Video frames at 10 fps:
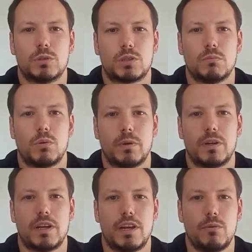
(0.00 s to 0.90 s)
at some
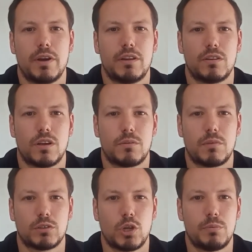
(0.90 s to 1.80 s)
point anyway. I
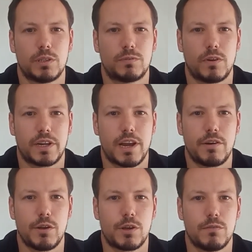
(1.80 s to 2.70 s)
was hoping to find a
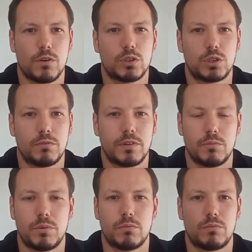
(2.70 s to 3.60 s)
karaoke version of
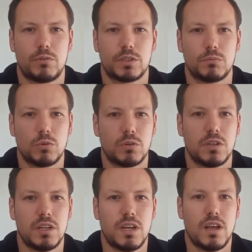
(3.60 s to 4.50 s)
it, but there isn't one.
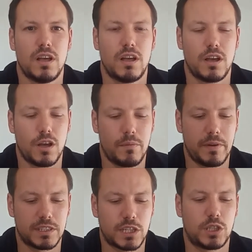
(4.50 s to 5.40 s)

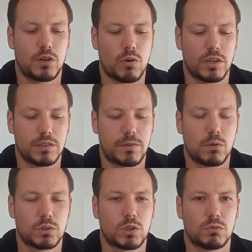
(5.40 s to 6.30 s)
And it's actually quite a
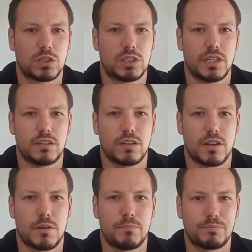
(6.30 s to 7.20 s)
difficult song to sing.
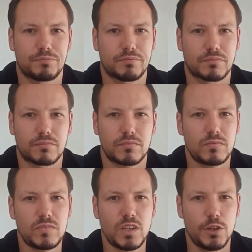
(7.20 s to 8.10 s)

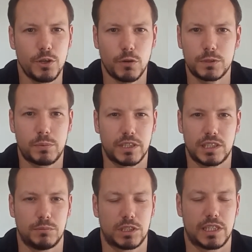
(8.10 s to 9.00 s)
The Offspring
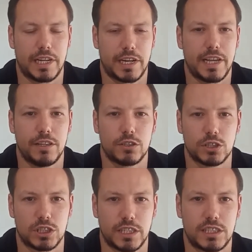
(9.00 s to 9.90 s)
seem to sing in a key that
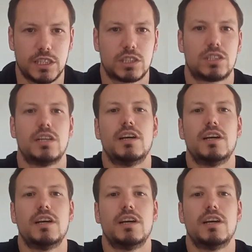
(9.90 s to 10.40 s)
doesn't exist.